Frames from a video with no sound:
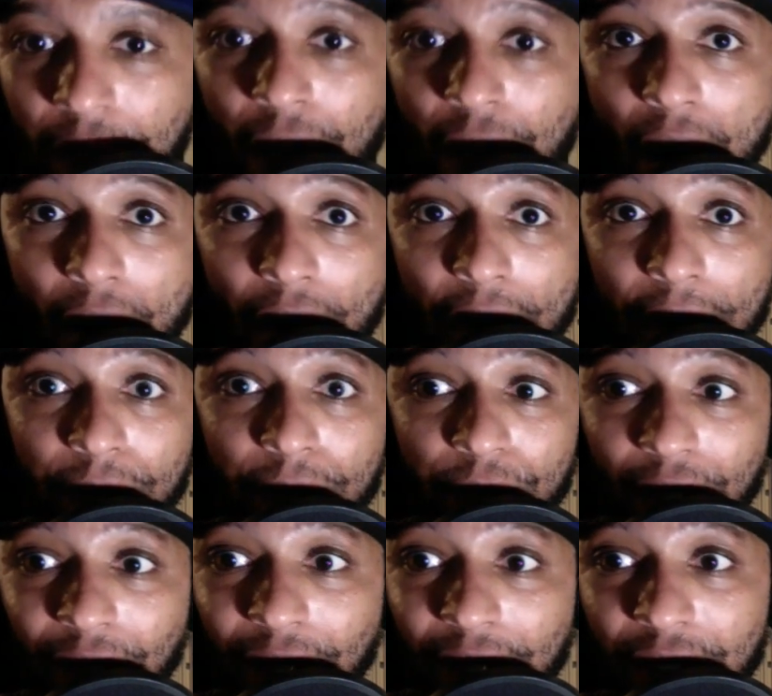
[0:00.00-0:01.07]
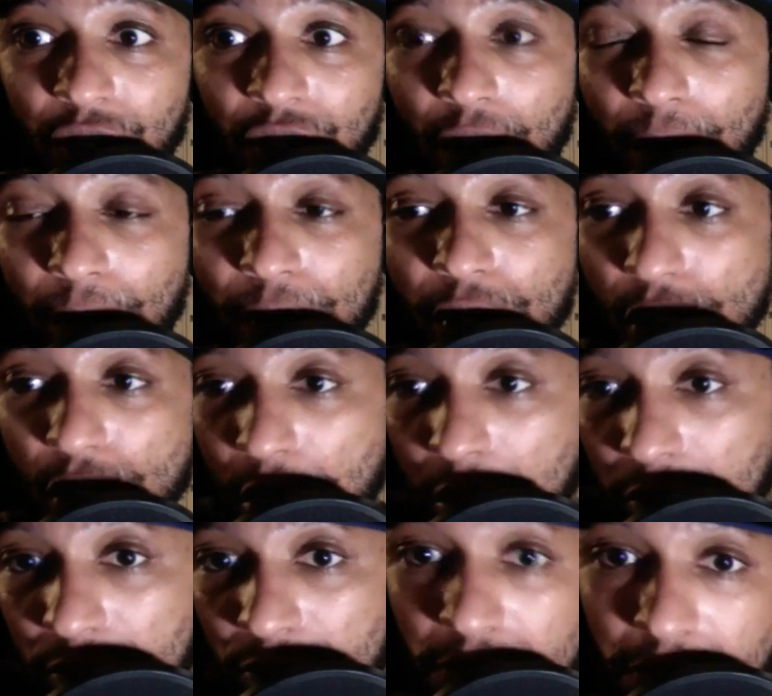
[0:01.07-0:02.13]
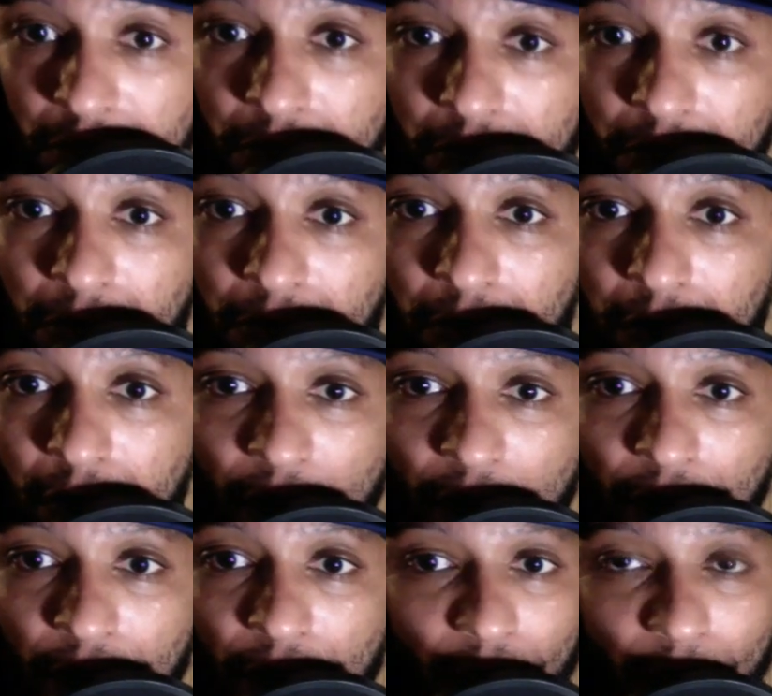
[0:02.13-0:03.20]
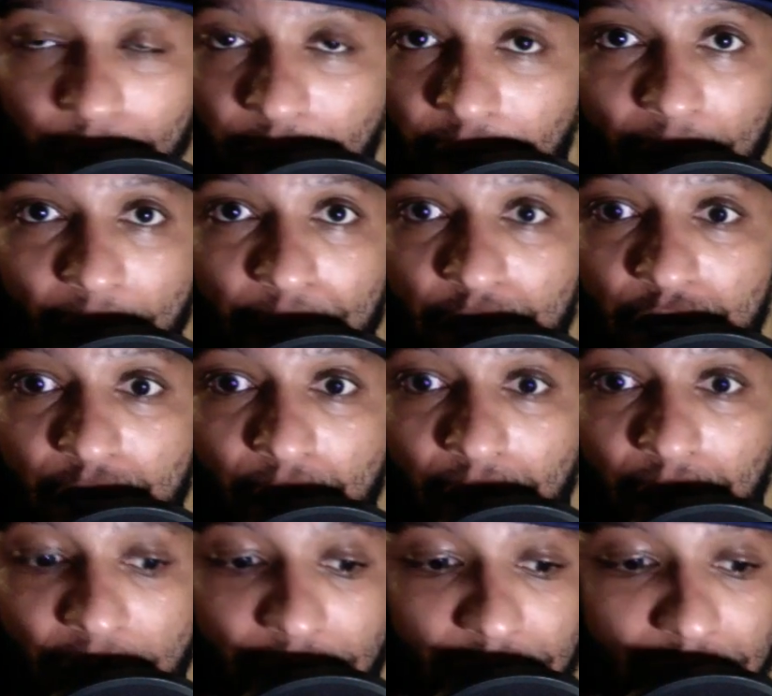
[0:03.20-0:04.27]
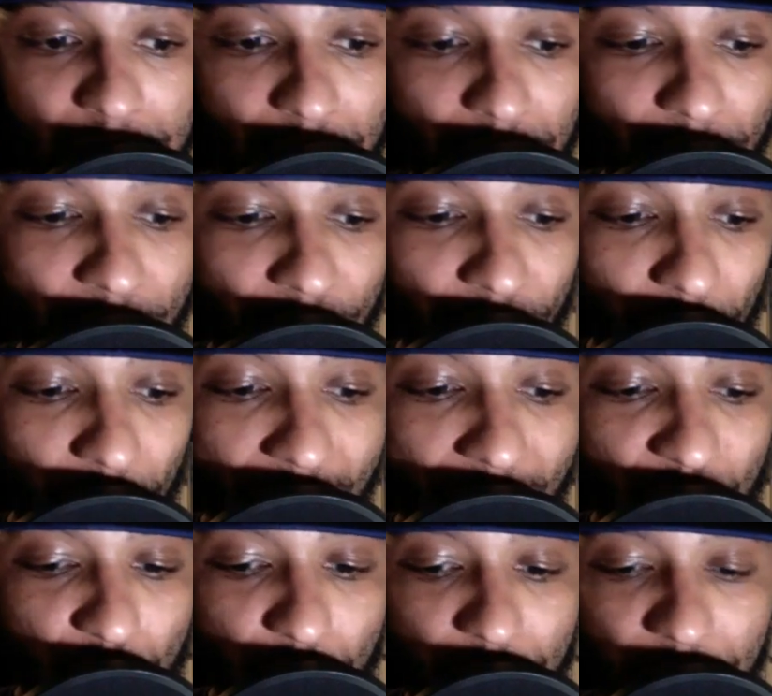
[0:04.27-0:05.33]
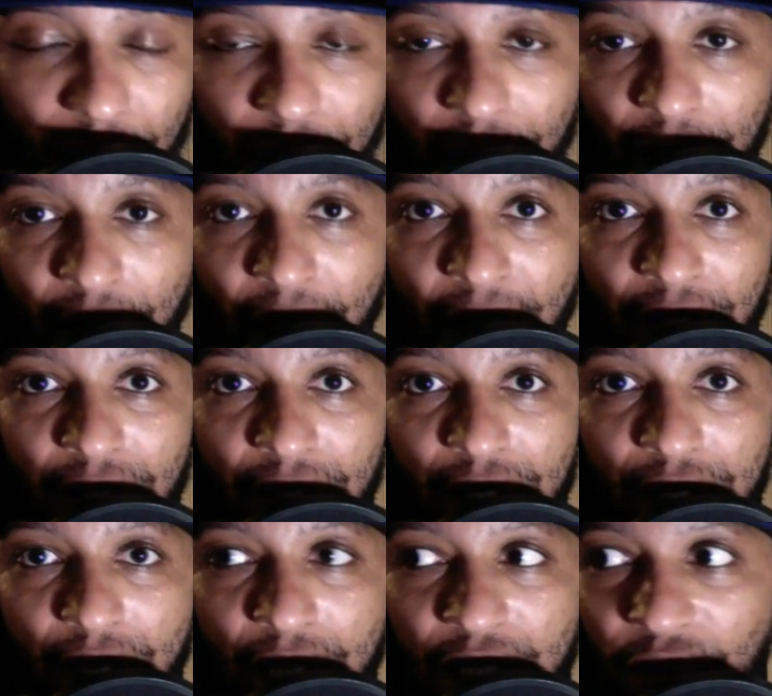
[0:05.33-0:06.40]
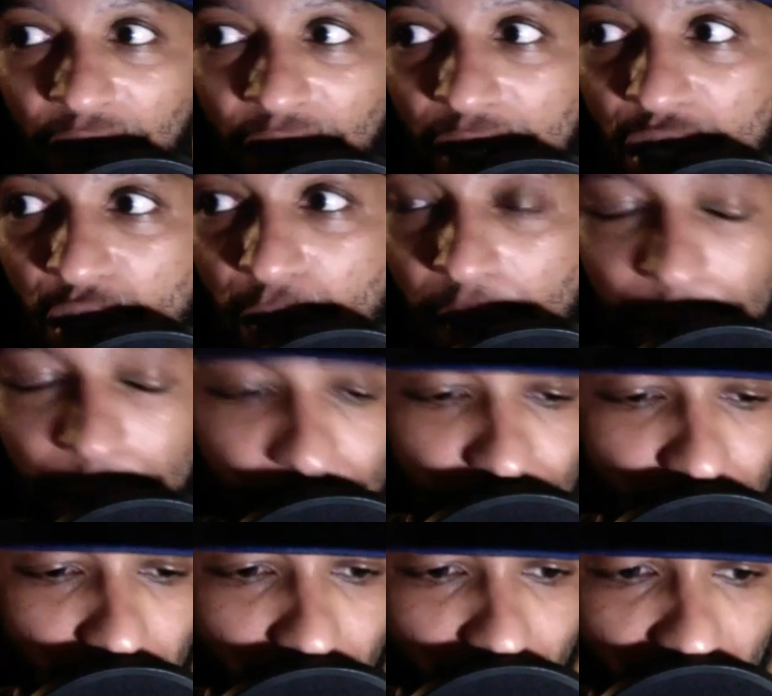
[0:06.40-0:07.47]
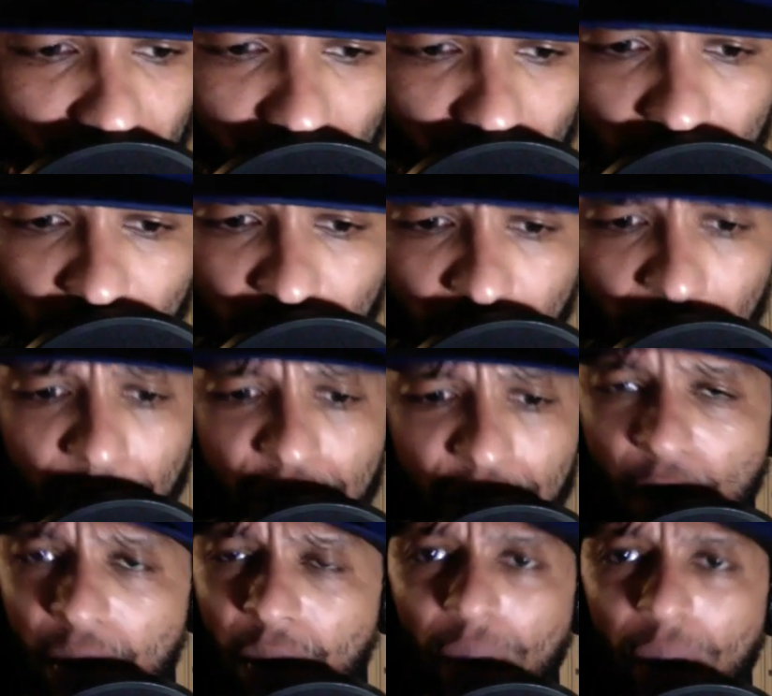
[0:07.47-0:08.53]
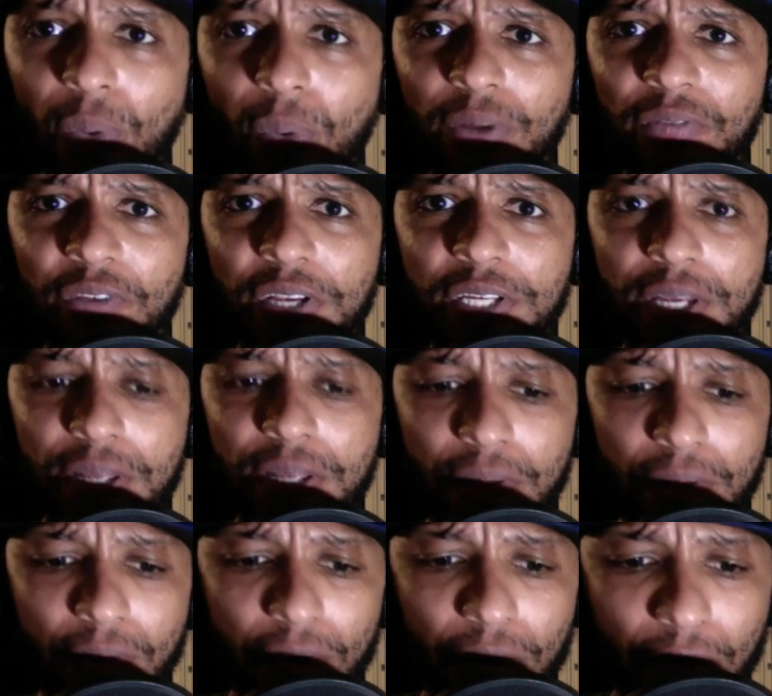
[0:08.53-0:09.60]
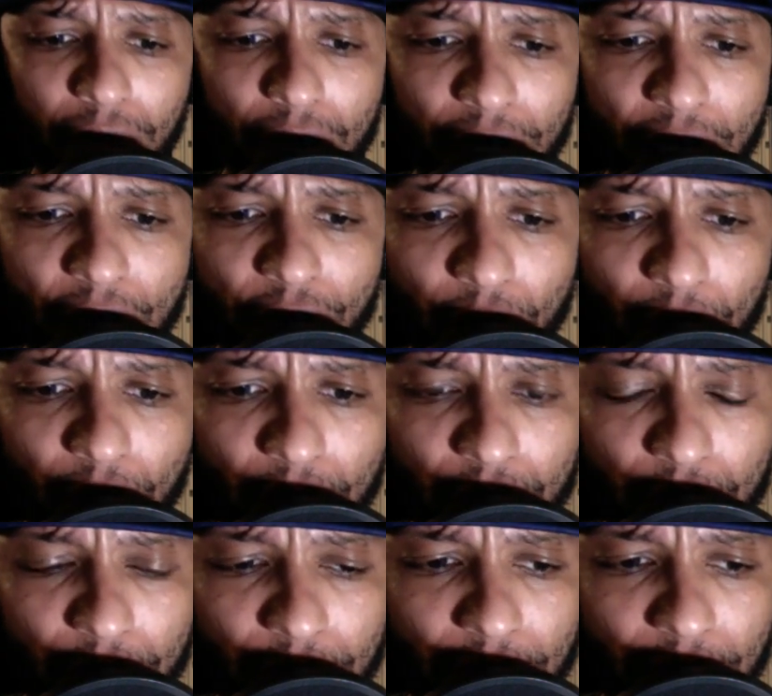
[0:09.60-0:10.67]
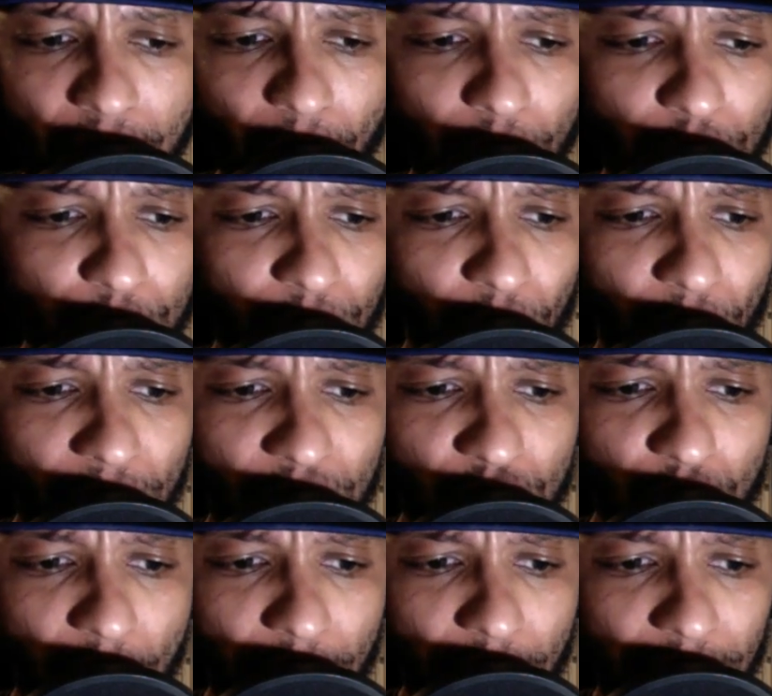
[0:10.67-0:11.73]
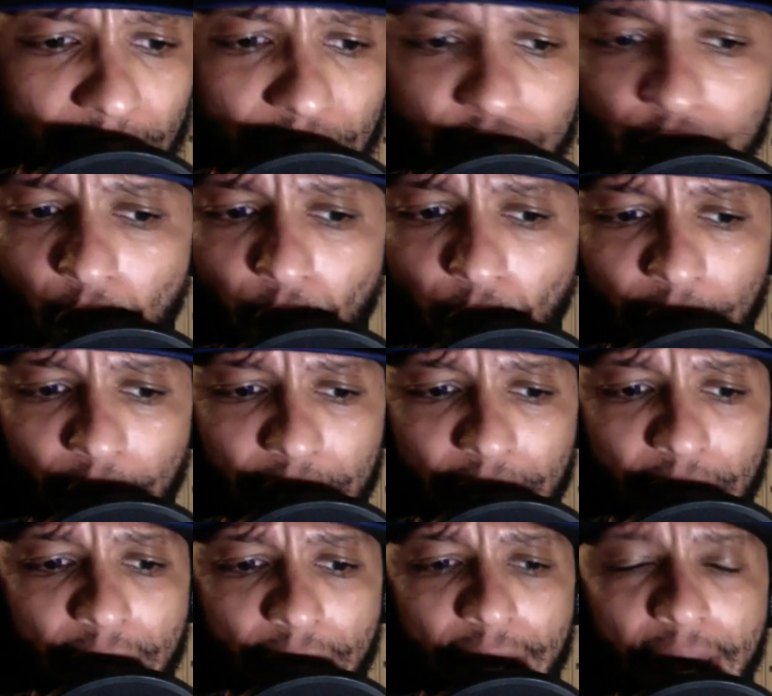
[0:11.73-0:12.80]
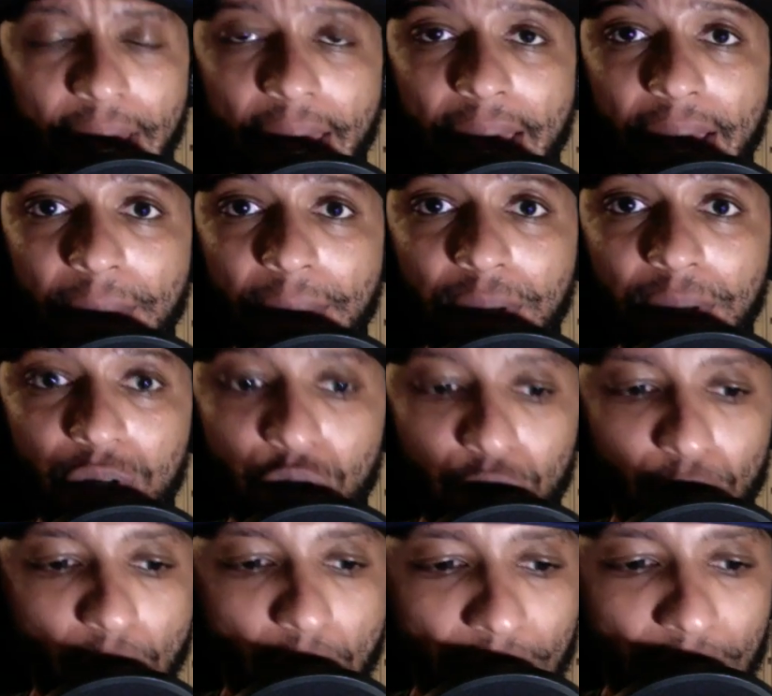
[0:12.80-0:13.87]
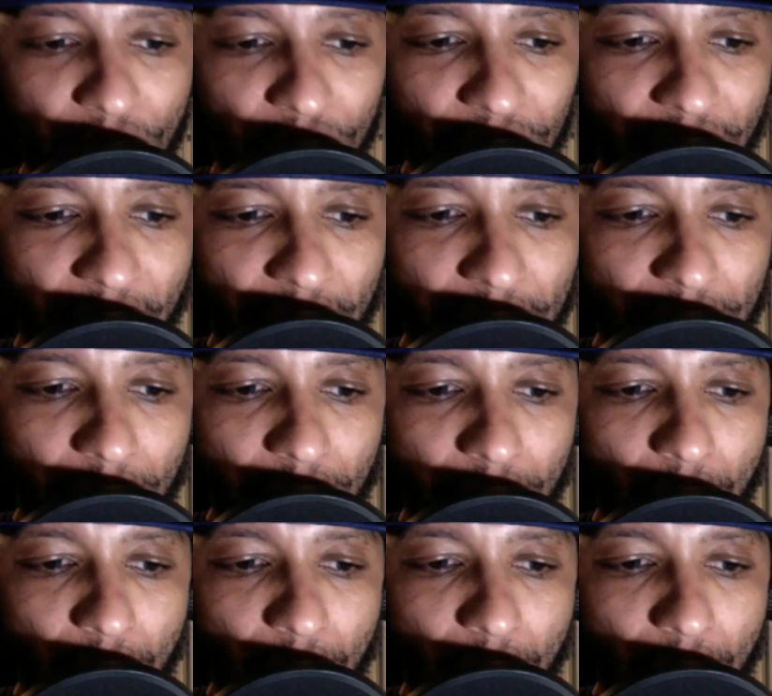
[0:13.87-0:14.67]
All right, let's jump into it. Another big episode, a lot to talk about from last week, and then a lot to discuss for this week. So we will revisit the Cookout 400 at Richmond Raceway. Let's go green. Hamlin strong out the gate.